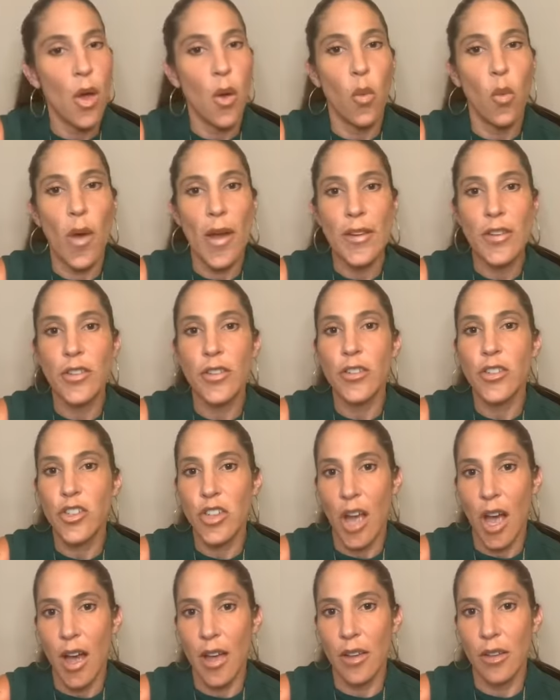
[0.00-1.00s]
when your
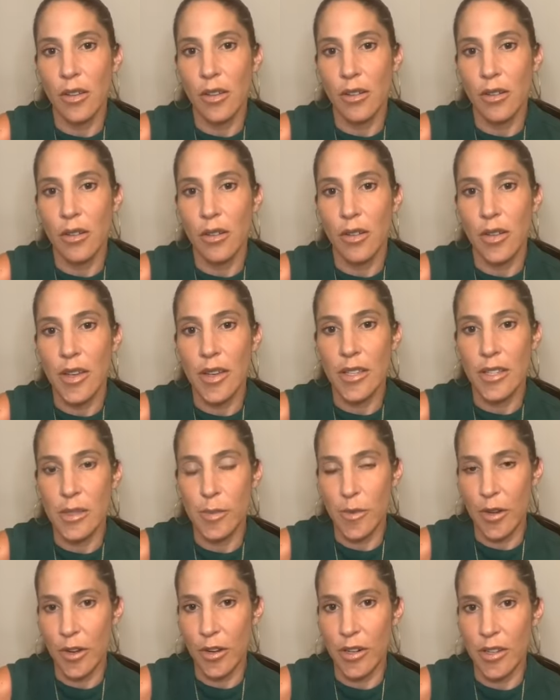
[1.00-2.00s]
child
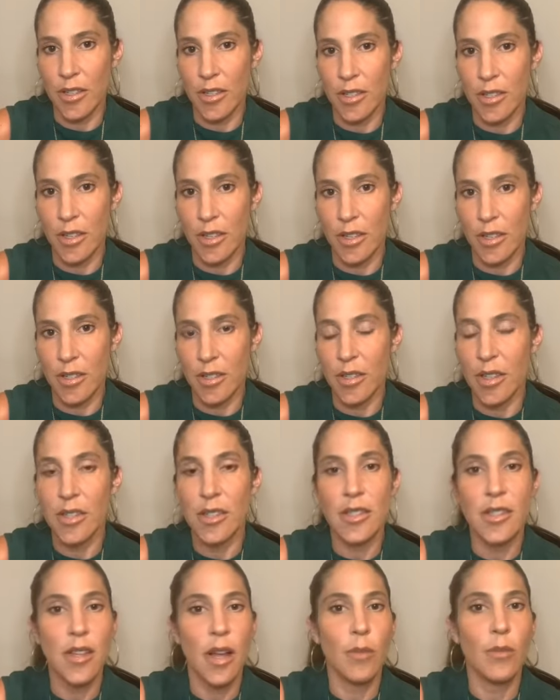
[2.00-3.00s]
experiences
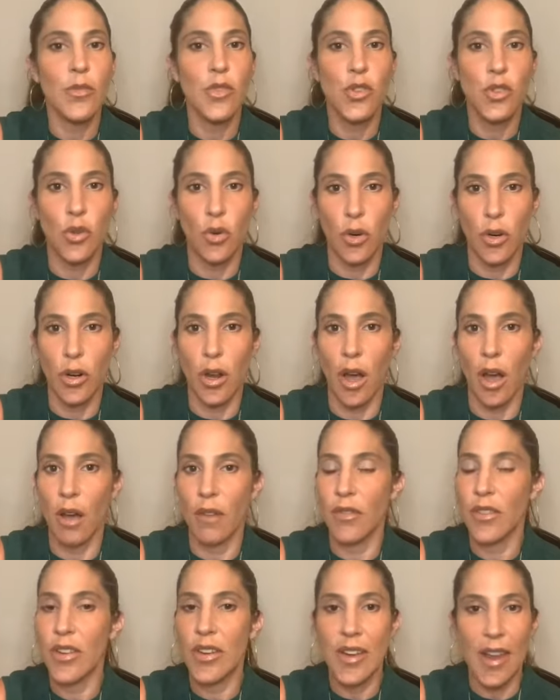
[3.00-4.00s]
some sort
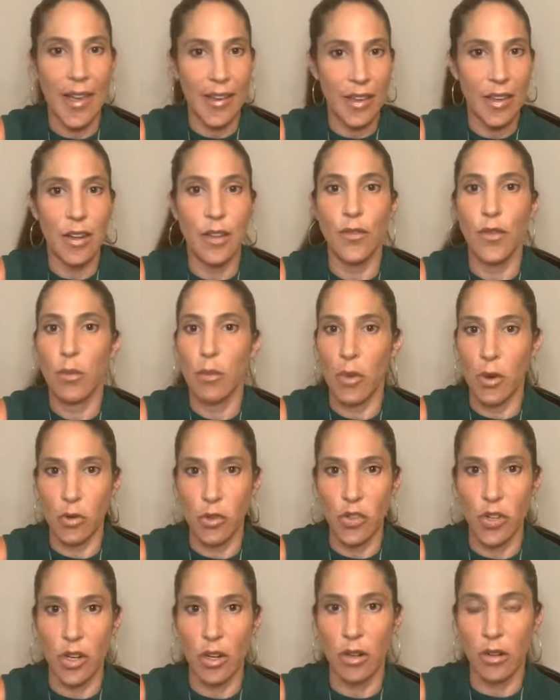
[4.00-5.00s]
of negative
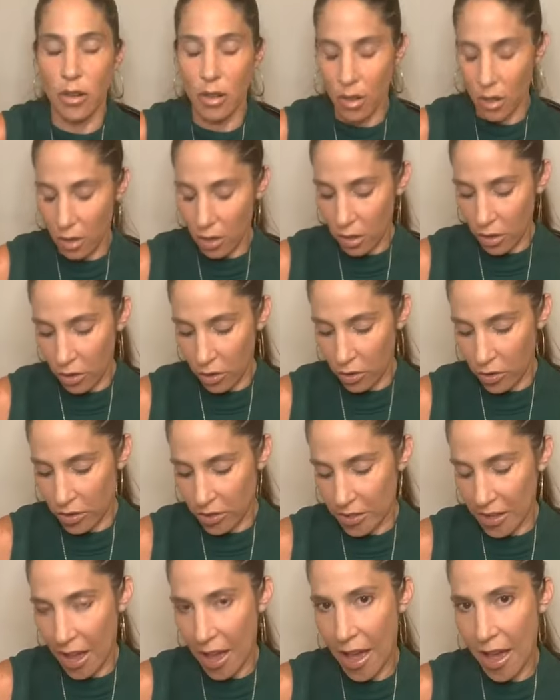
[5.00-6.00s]
emotion, they're
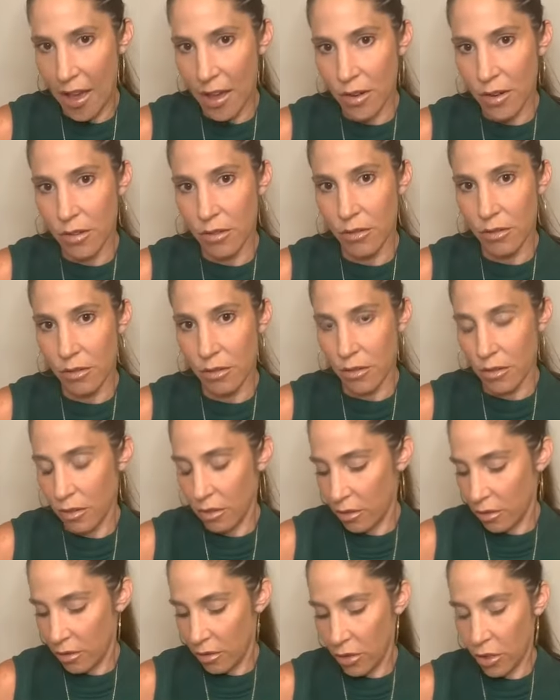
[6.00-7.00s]
sad,
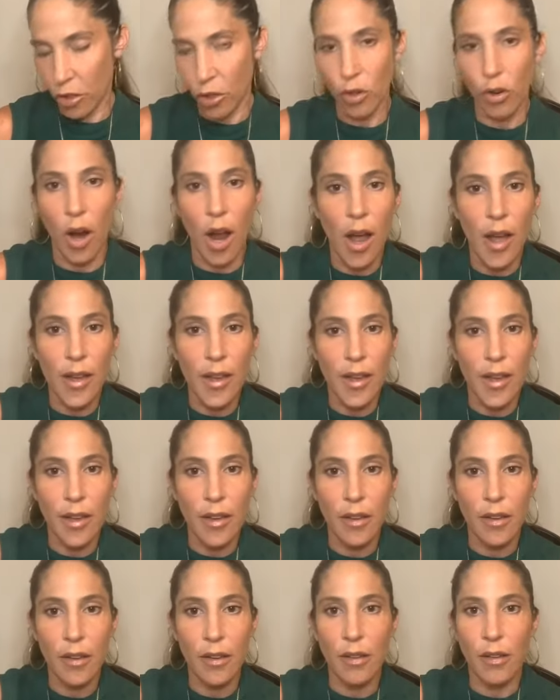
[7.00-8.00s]
they're crying,